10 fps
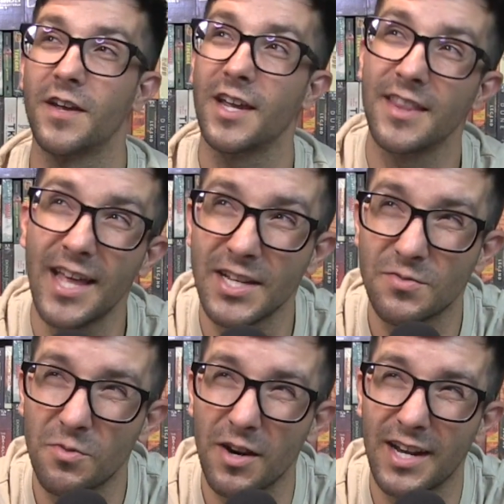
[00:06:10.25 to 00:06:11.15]
And that's
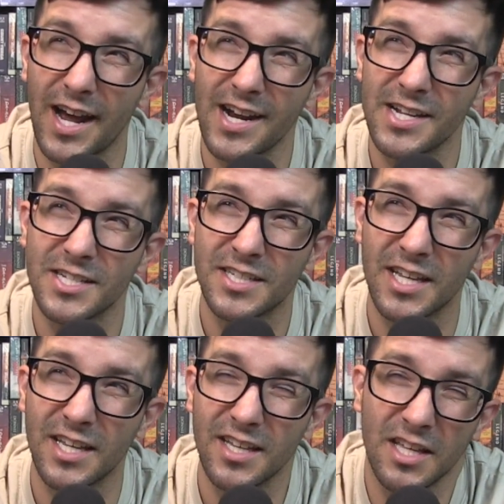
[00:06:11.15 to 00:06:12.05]
where I kind of just
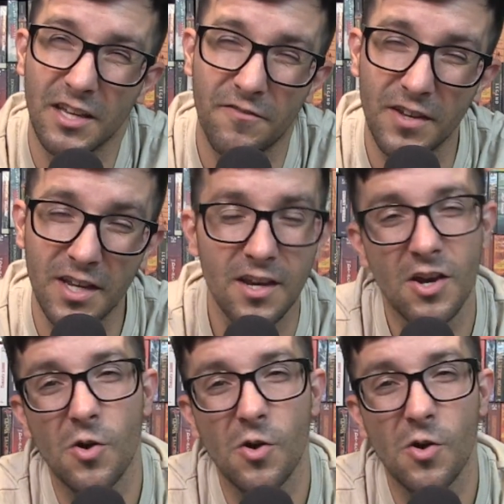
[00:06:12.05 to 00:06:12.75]
get iffy